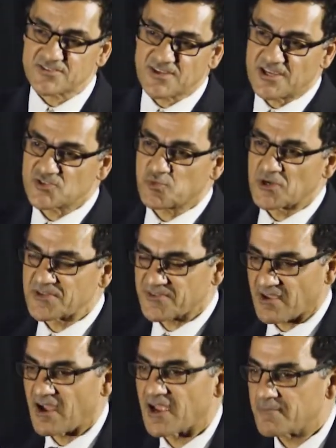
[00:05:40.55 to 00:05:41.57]
stage one
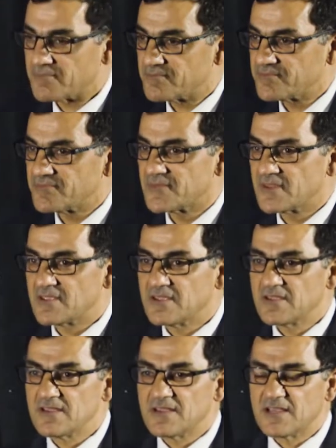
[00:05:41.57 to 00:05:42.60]
time,
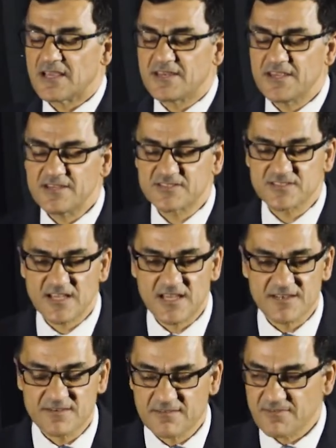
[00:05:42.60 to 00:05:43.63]
and he
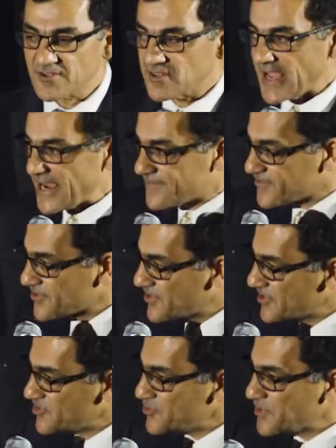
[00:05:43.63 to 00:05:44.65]
said, the laughter
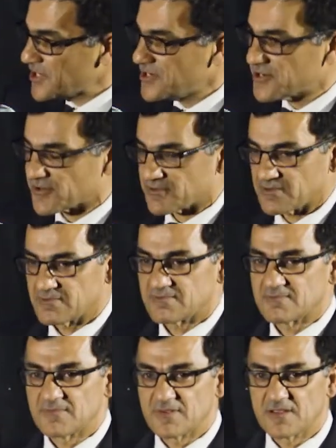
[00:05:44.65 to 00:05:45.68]
that you hear
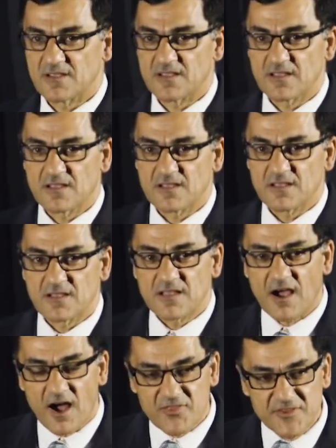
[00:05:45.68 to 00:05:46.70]

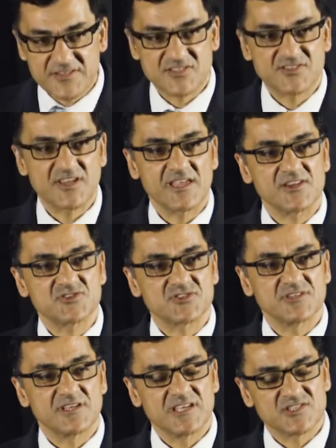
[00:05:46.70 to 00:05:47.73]
on this
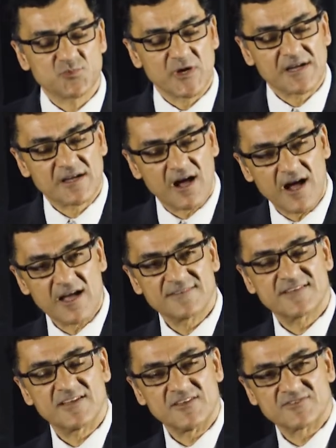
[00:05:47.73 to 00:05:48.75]
stage is what
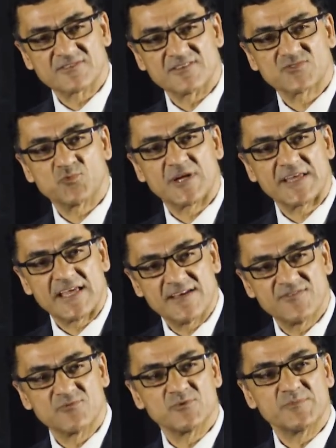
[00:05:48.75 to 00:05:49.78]
God tells us what
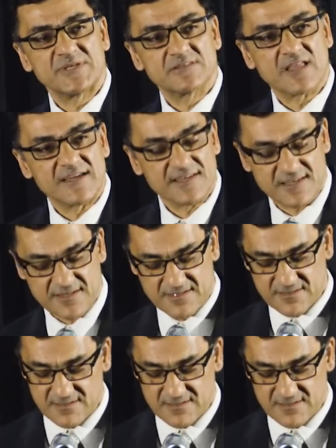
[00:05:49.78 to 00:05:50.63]
heaven will be like.